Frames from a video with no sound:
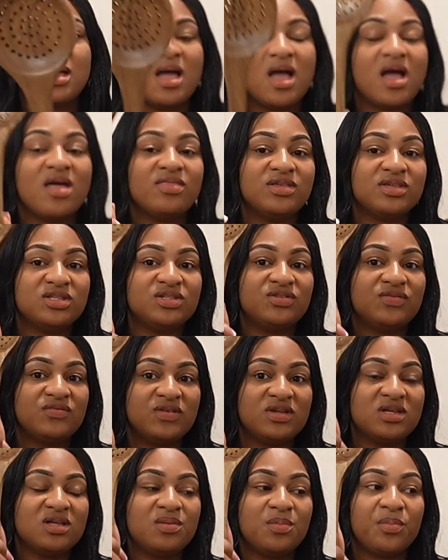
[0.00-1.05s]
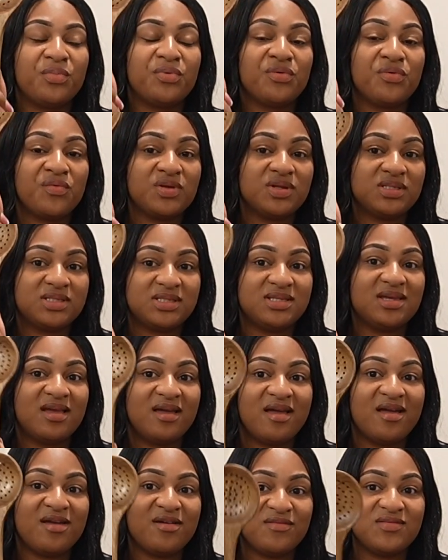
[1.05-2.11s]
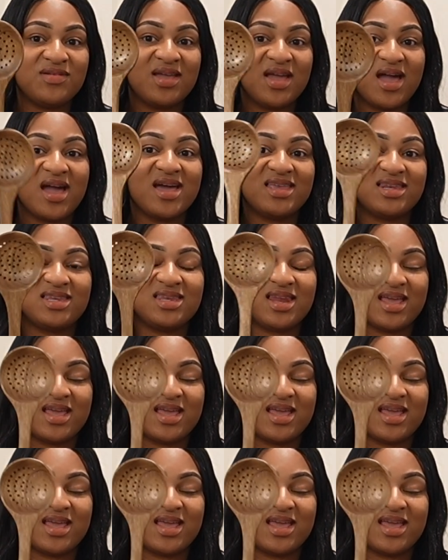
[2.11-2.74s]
and this feels pretty heavy and